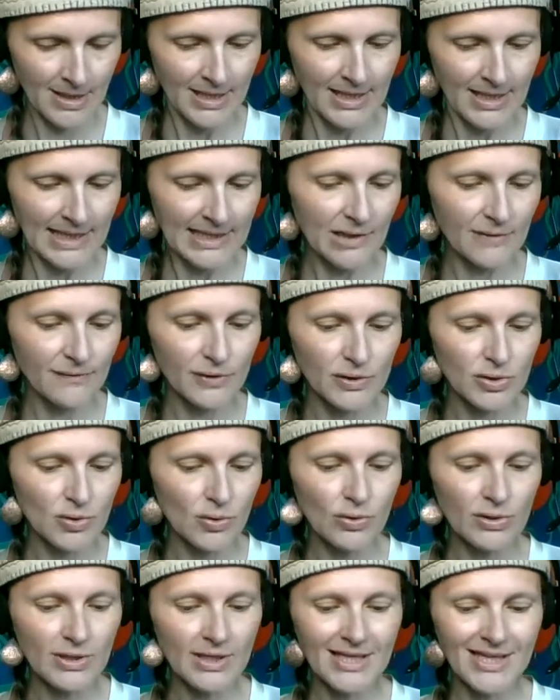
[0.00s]
And they were
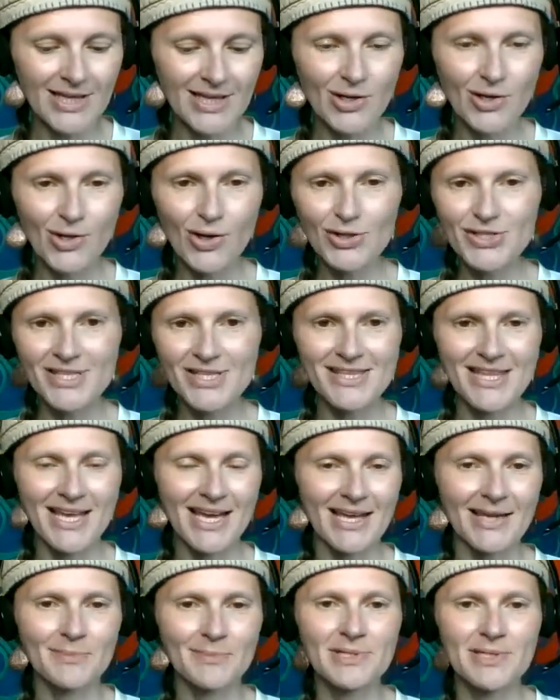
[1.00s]
talking a lot of
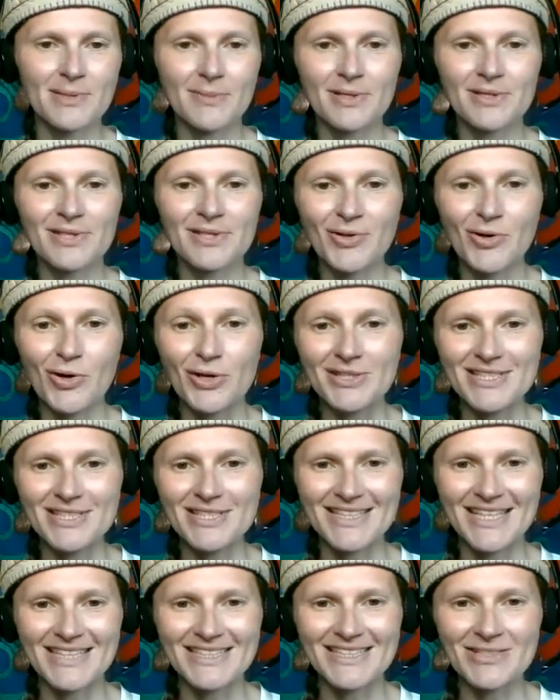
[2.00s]
times about the
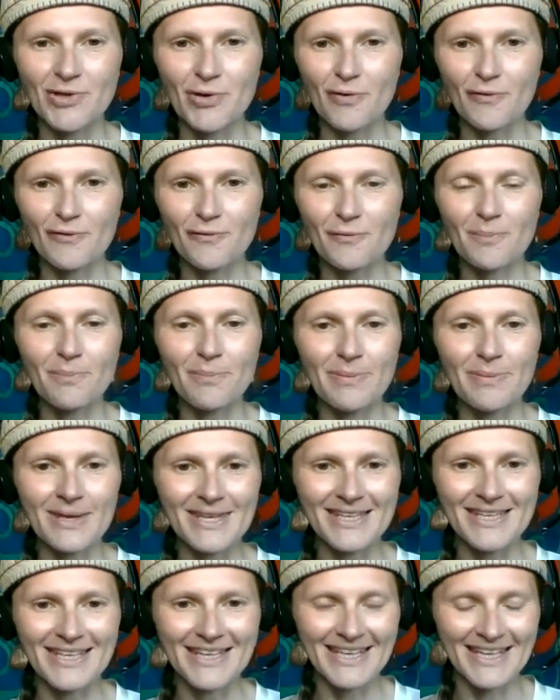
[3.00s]
continent of
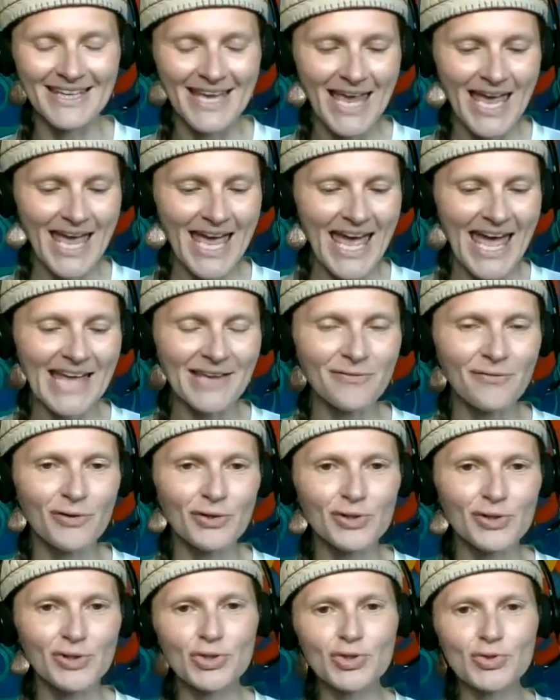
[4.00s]
being, and
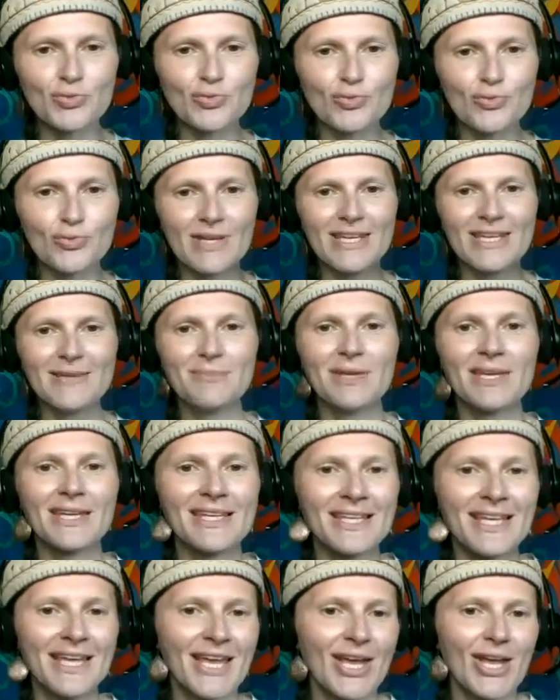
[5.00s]
were
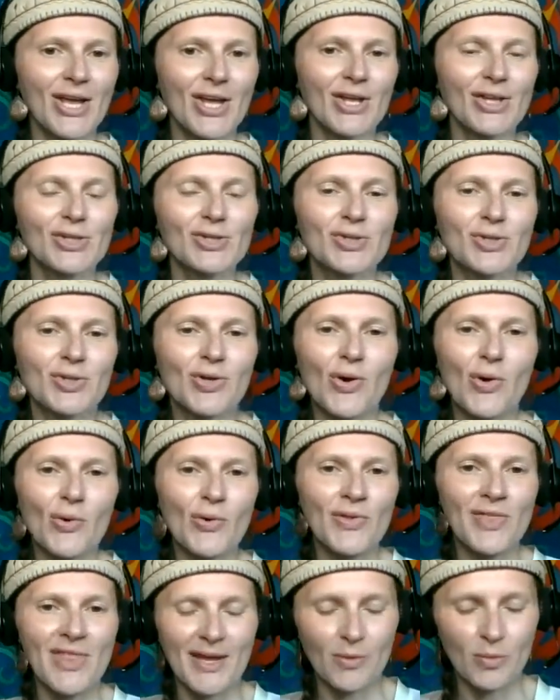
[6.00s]
dreaming to
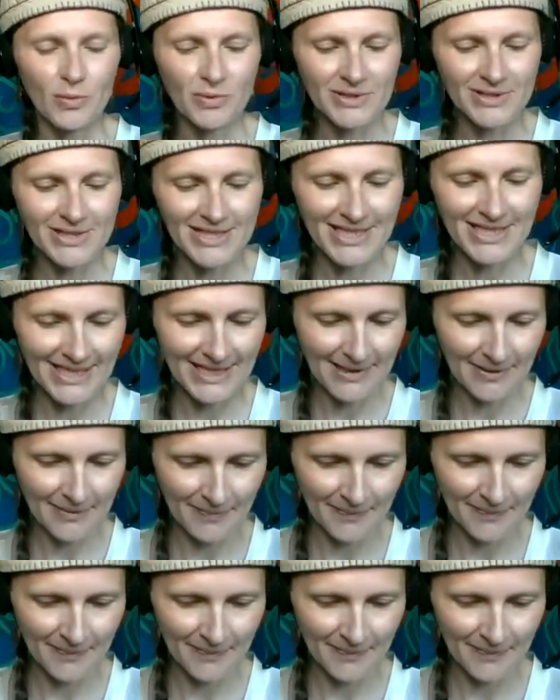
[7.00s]
go there one day.